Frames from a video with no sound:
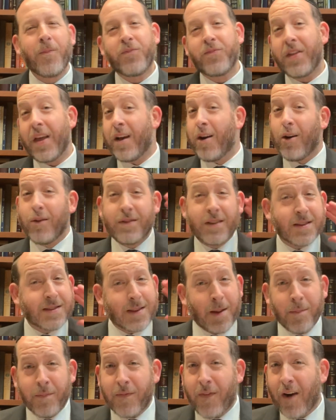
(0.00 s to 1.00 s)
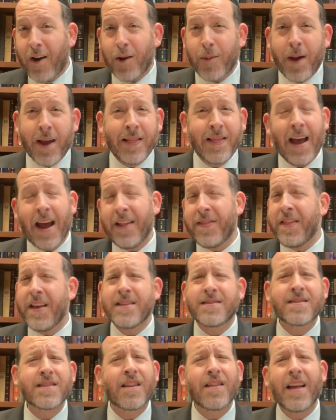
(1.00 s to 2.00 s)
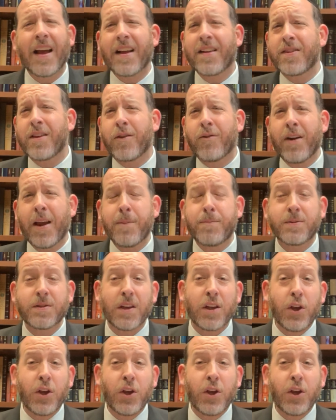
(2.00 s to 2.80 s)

They go to some faraway land, they select the grapes.